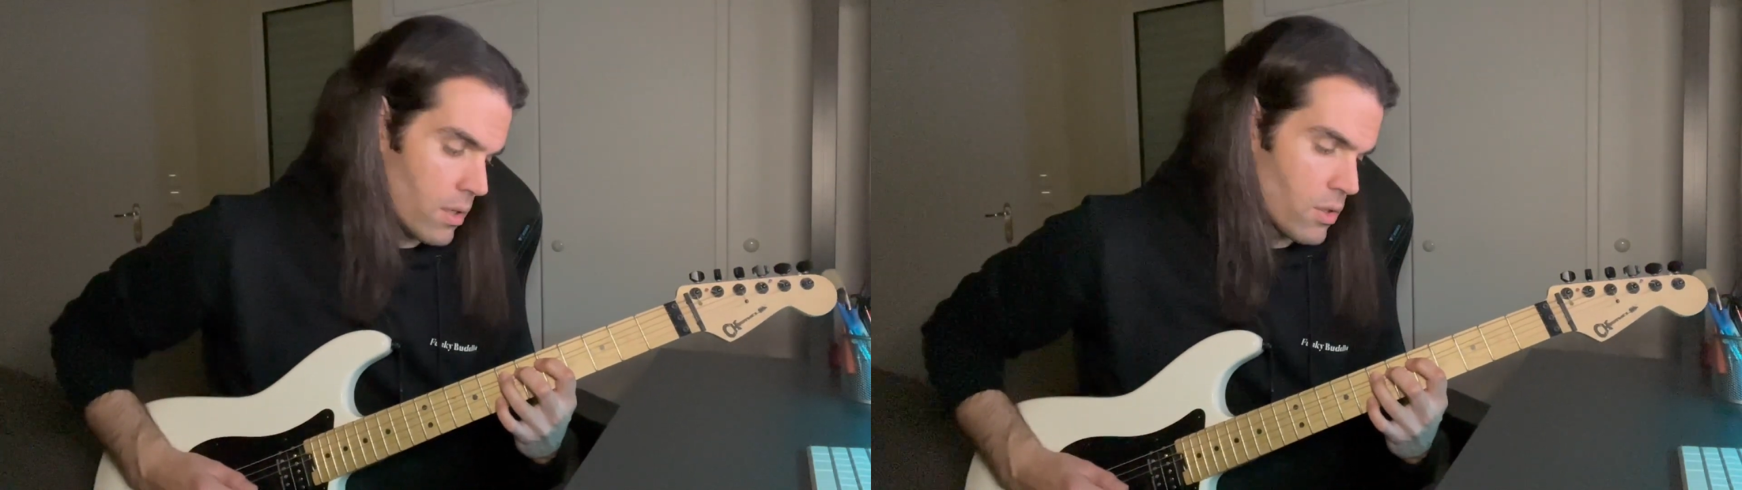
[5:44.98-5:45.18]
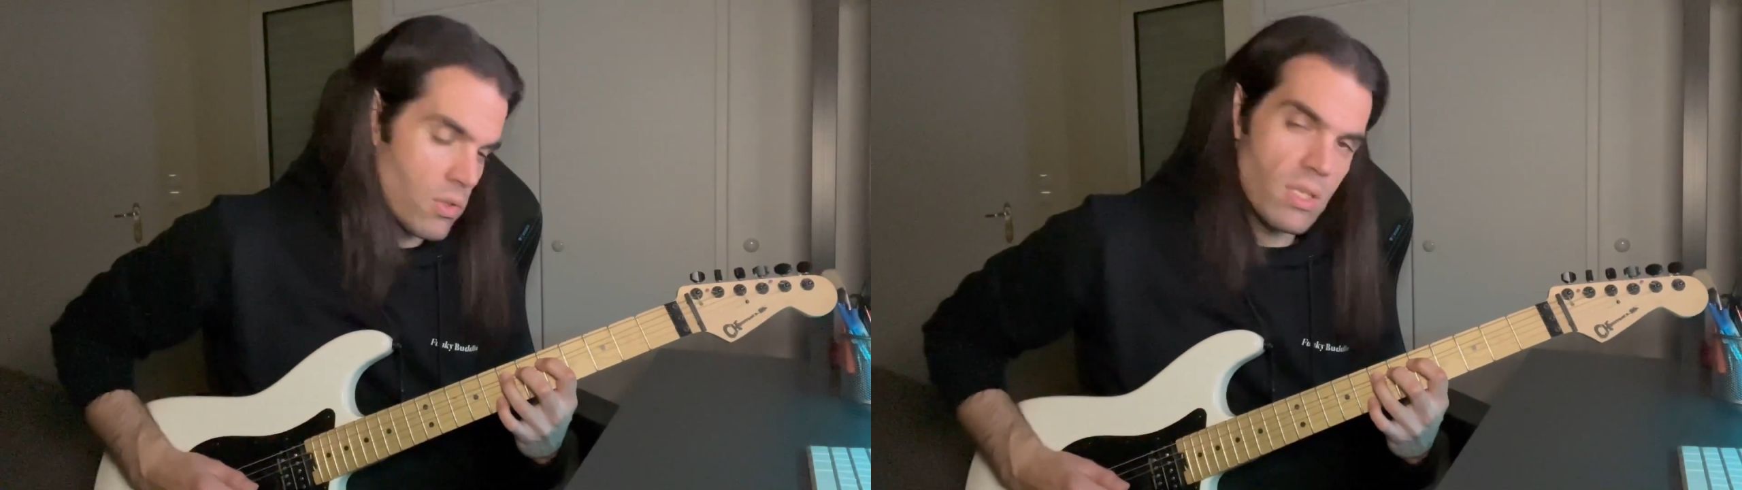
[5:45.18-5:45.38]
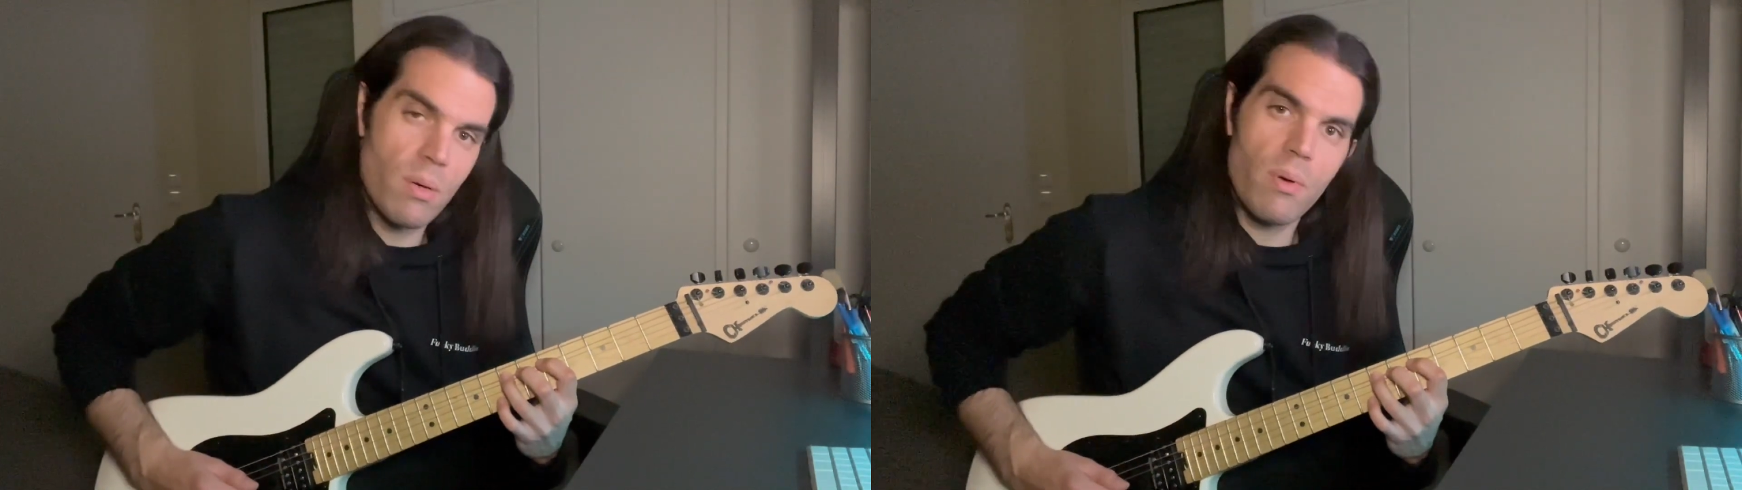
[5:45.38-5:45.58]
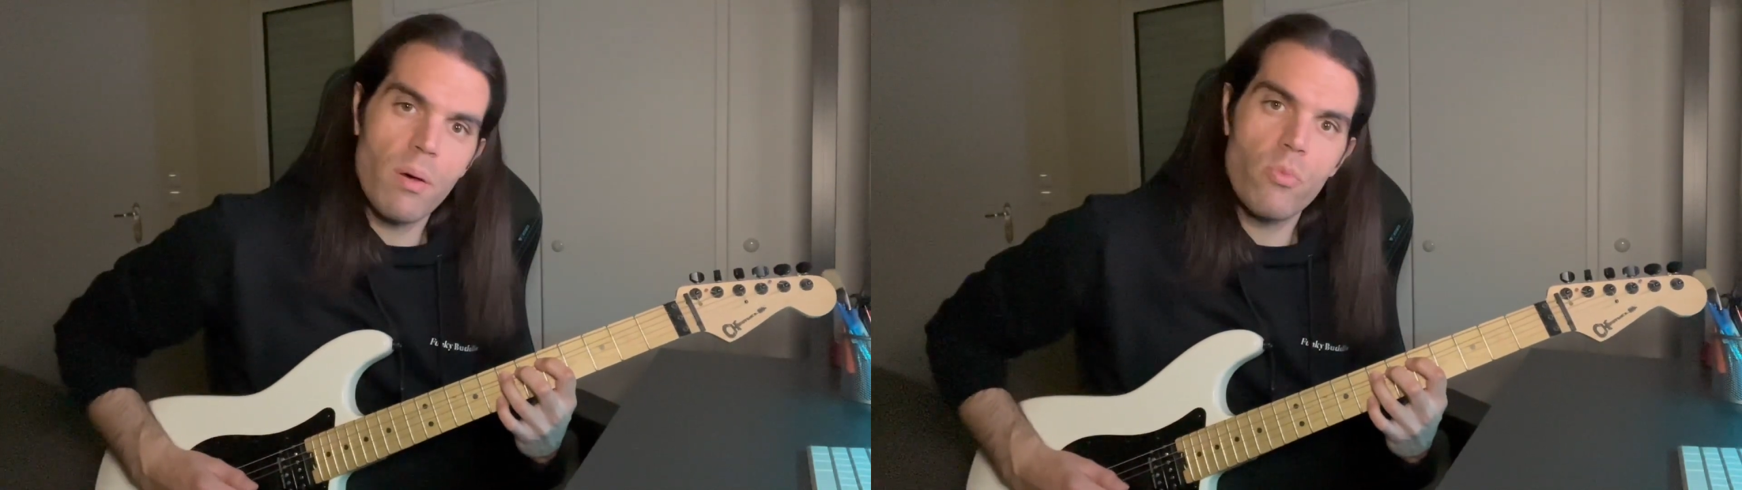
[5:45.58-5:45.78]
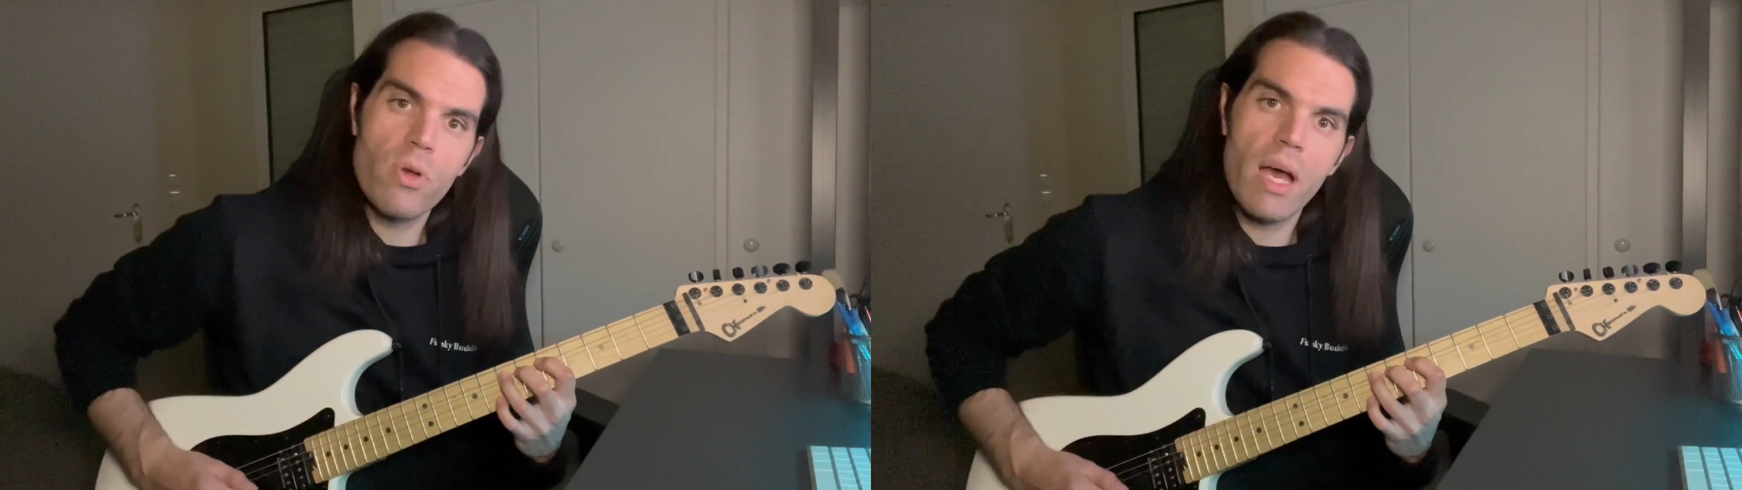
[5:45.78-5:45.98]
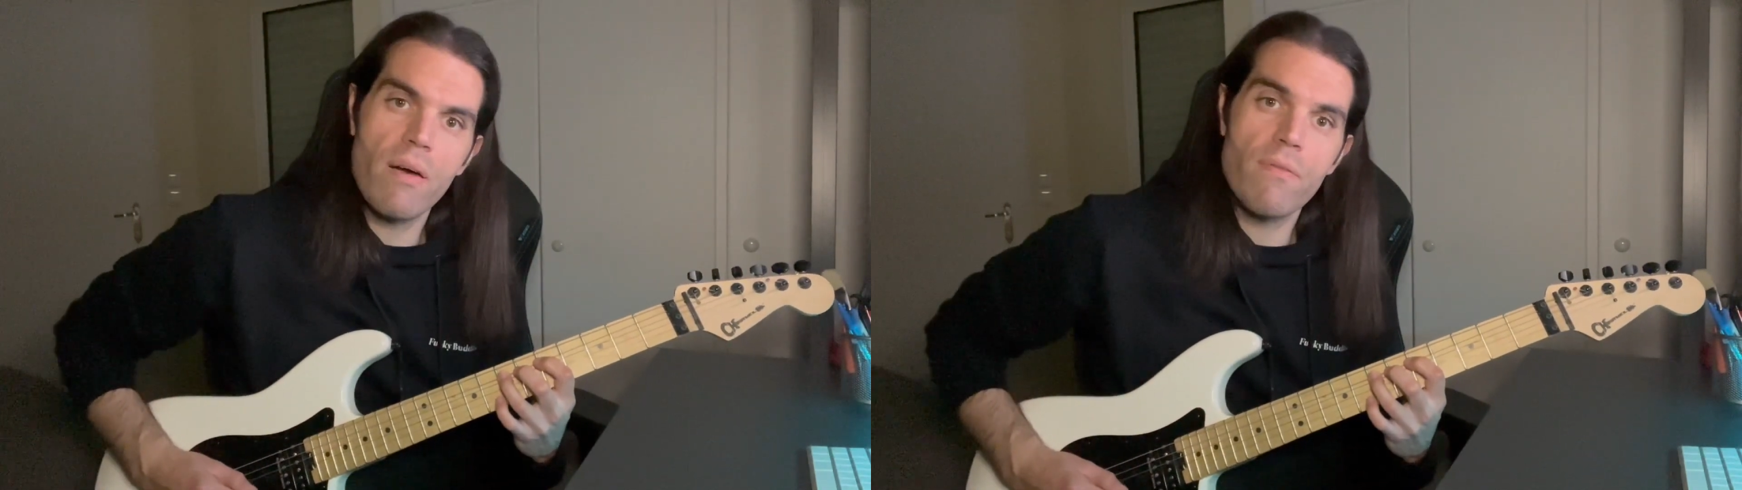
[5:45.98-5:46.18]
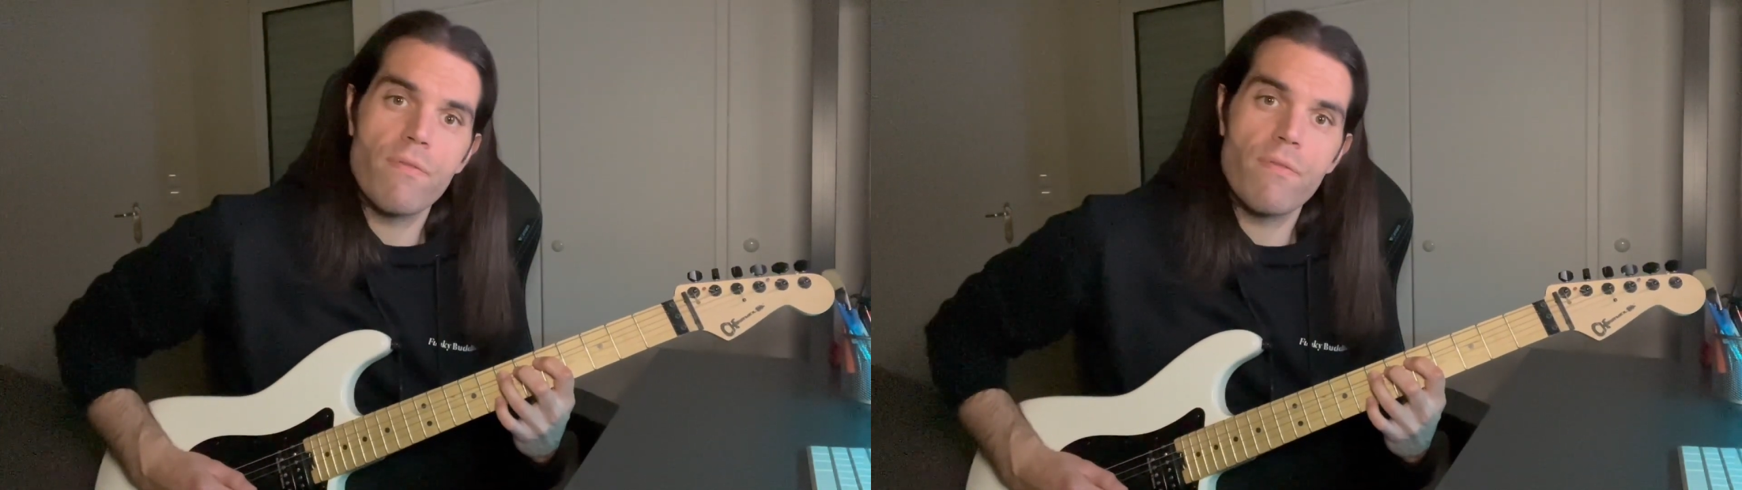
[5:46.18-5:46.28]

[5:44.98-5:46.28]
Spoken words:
To sum up, we have